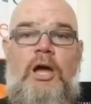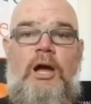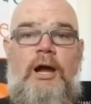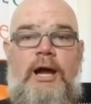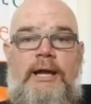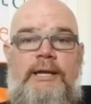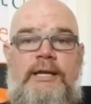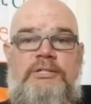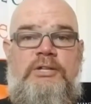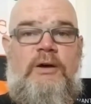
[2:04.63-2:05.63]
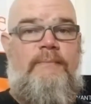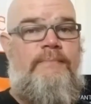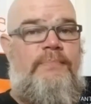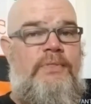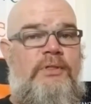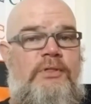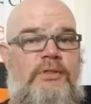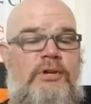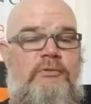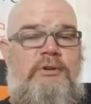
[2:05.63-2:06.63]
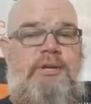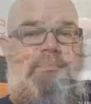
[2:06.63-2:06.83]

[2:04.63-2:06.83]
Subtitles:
All right, next up, the overhead